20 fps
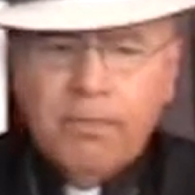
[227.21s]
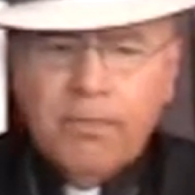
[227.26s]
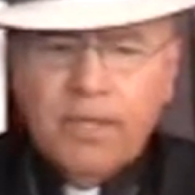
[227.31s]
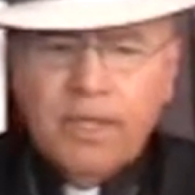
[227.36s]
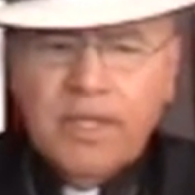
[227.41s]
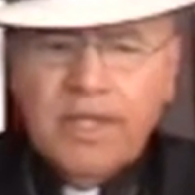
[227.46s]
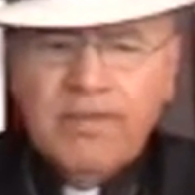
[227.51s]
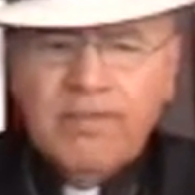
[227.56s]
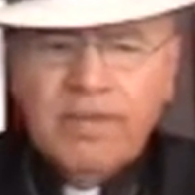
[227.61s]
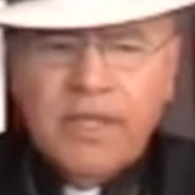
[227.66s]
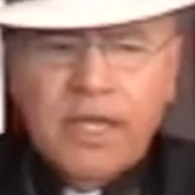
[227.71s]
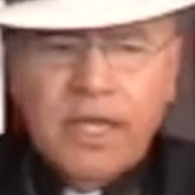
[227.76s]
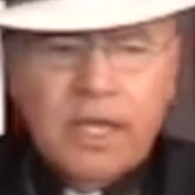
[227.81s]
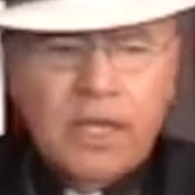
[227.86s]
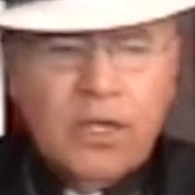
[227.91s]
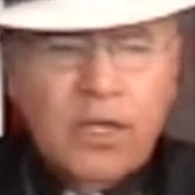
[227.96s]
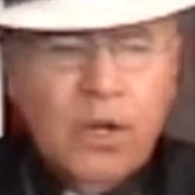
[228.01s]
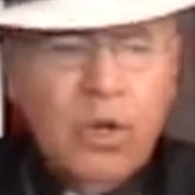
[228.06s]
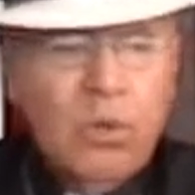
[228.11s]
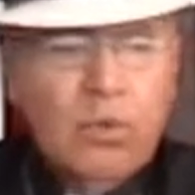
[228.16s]
believing
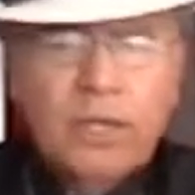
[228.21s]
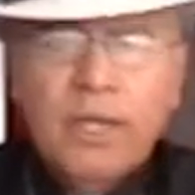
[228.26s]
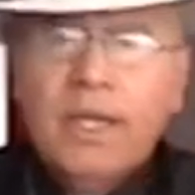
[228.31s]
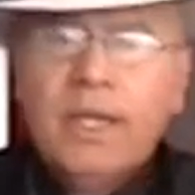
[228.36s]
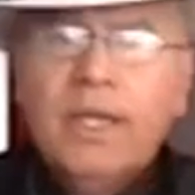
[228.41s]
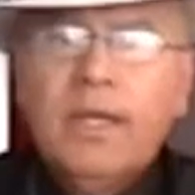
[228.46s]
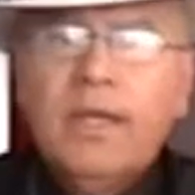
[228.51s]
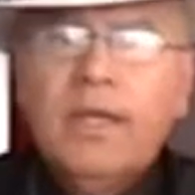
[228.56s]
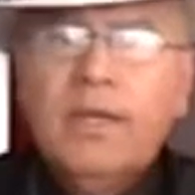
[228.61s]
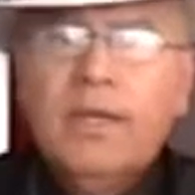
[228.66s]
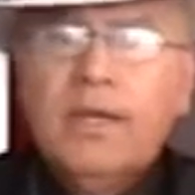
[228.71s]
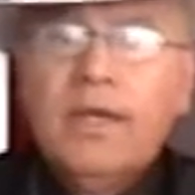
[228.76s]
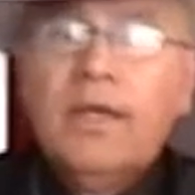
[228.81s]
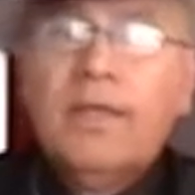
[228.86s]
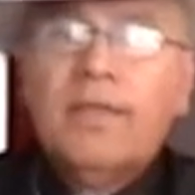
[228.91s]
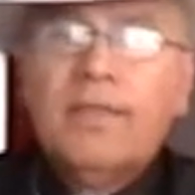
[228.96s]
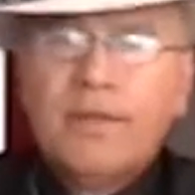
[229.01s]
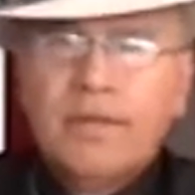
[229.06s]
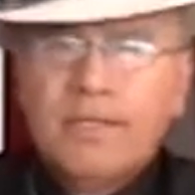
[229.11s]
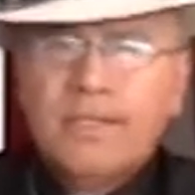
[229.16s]
in only
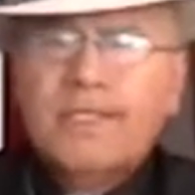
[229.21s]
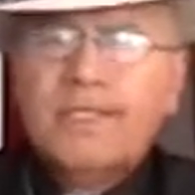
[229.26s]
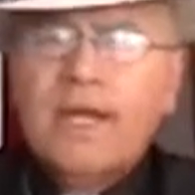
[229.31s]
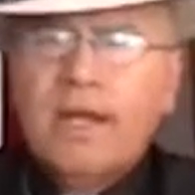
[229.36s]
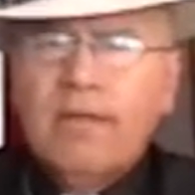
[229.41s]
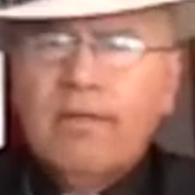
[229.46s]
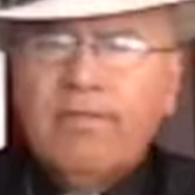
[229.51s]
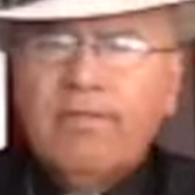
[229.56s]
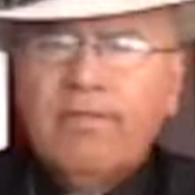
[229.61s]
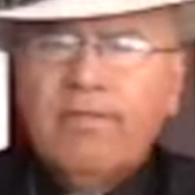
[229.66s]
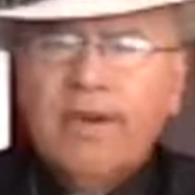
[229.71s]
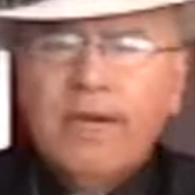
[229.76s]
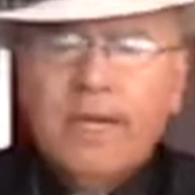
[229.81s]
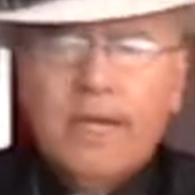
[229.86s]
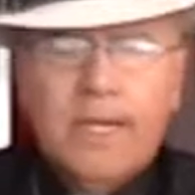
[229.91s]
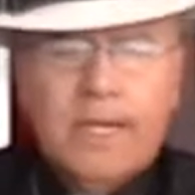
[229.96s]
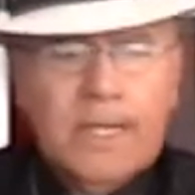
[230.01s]
the self.